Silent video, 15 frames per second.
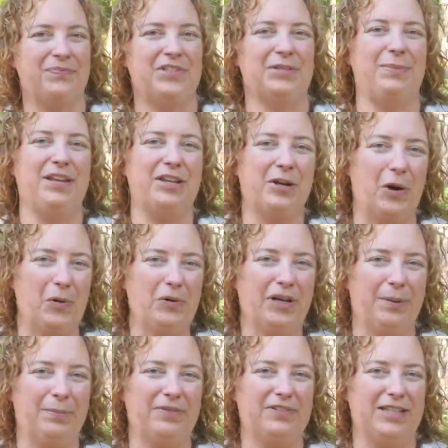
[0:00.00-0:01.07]
To make your own
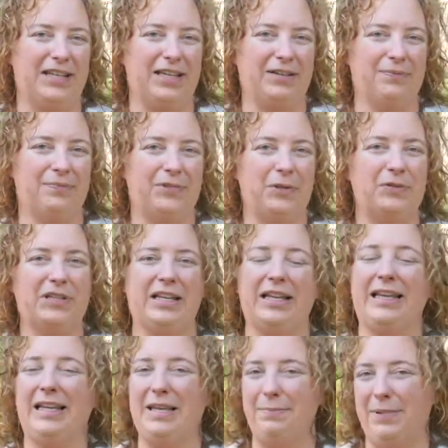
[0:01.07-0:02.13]
cup of tea, use a
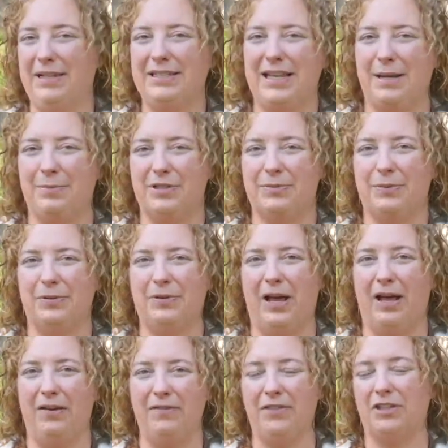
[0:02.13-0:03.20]
heaping tablespoon
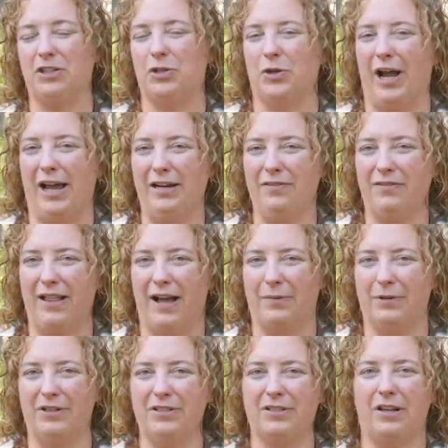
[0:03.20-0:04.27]
of the dried
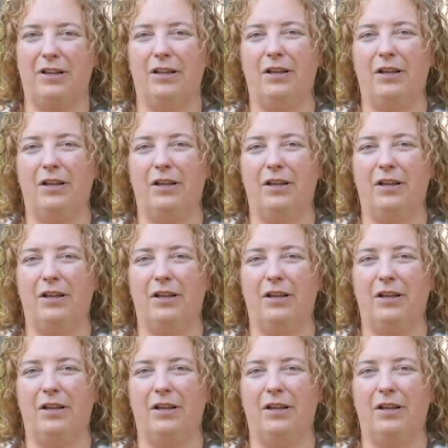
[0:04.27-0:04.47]
flowers,